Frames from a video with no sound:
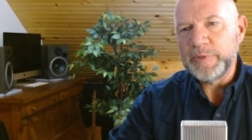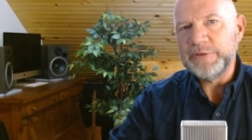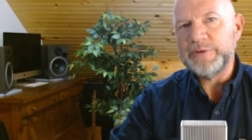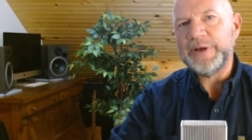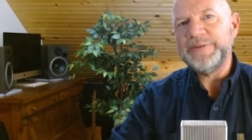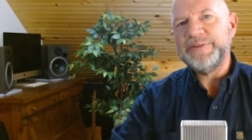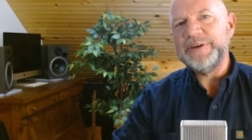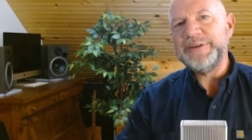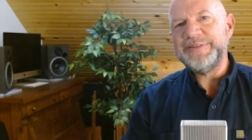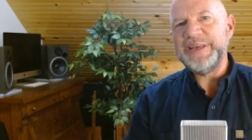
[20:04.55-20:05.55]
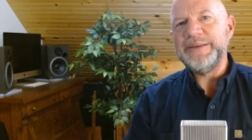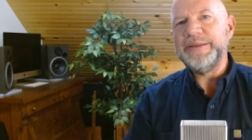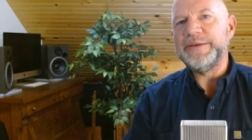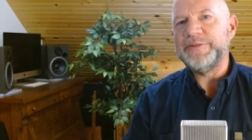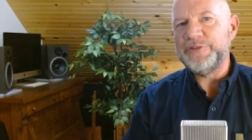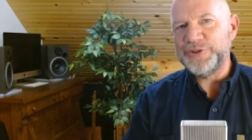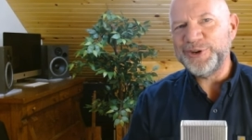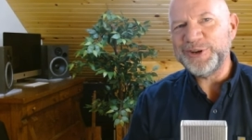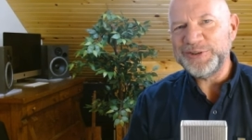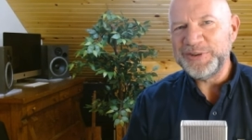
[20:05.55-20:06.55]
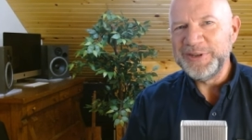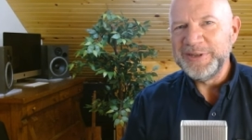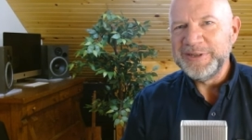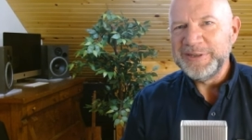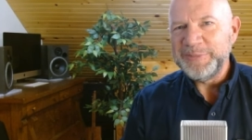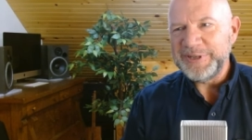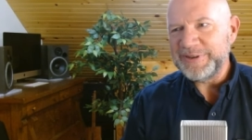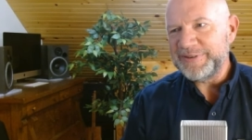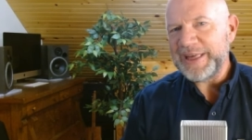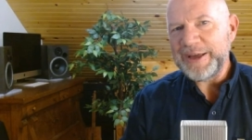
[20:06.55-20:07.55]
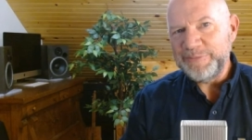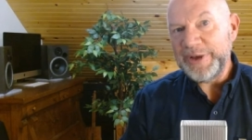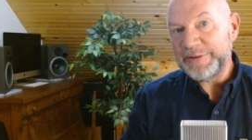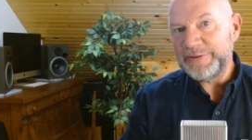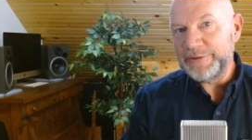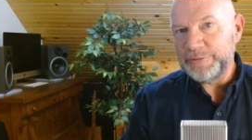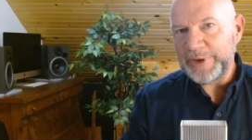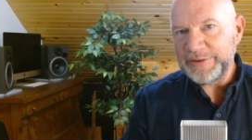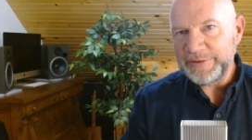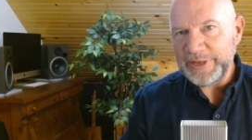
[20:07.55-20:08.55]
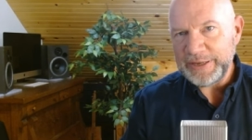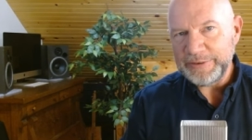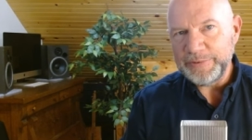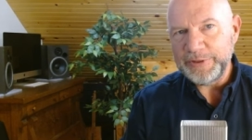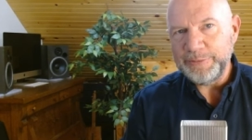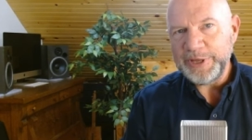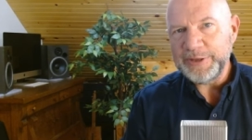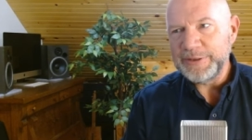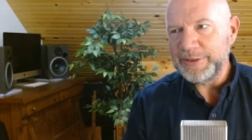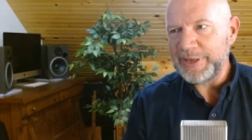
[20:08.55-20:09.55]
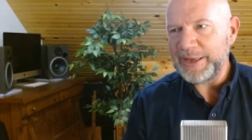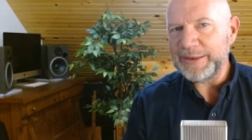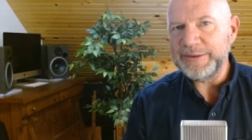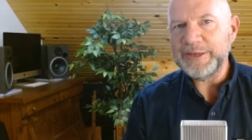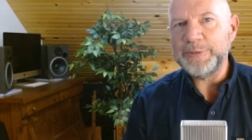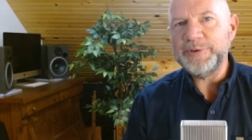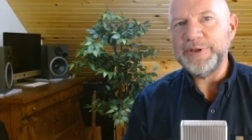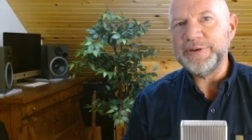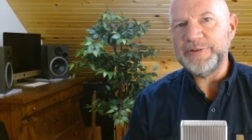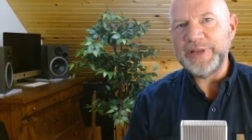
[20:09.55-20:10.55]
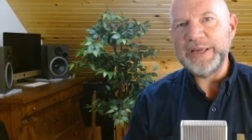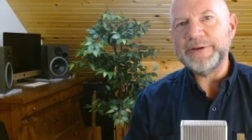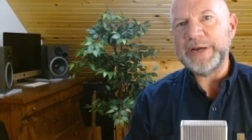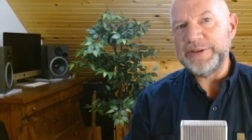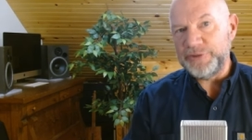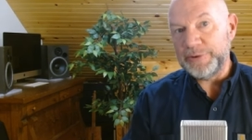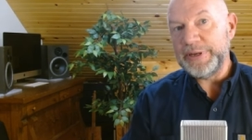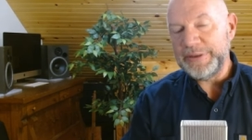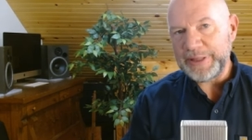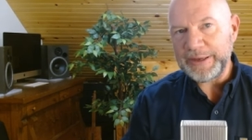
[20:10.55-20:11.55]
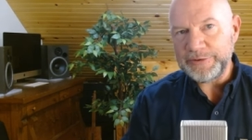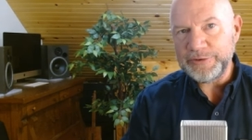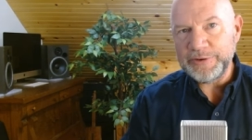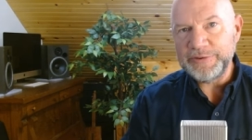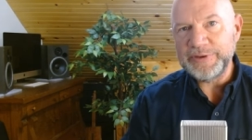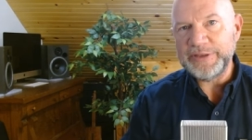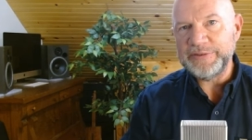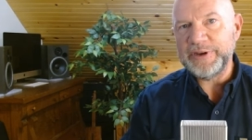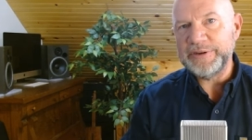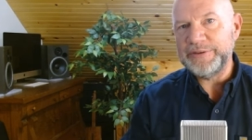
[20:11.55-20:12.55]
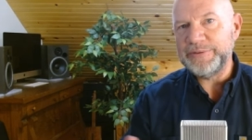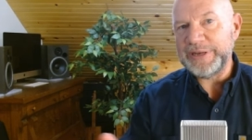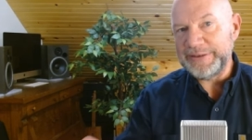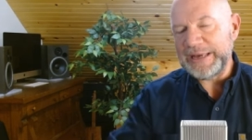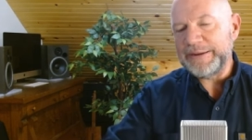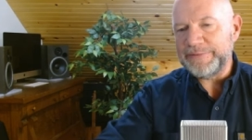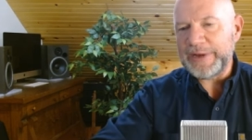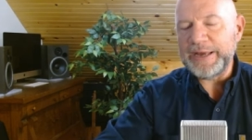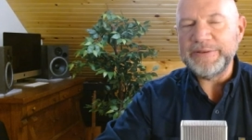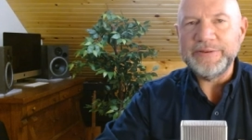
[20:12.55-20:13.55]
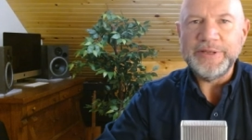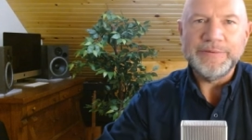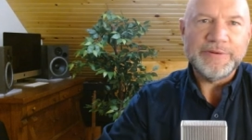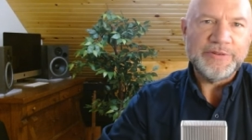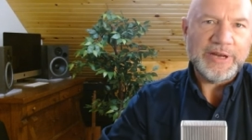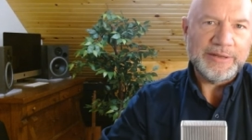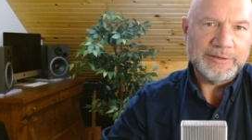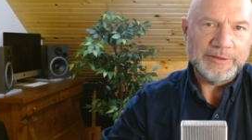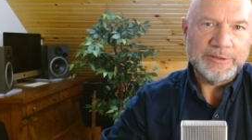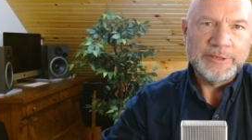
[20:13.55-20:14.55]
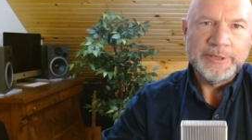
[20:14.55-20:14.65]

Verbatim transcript: So I started attending his church because that message resonated with me. And a couple years later, I joined that church and I started to identify as an evangelical.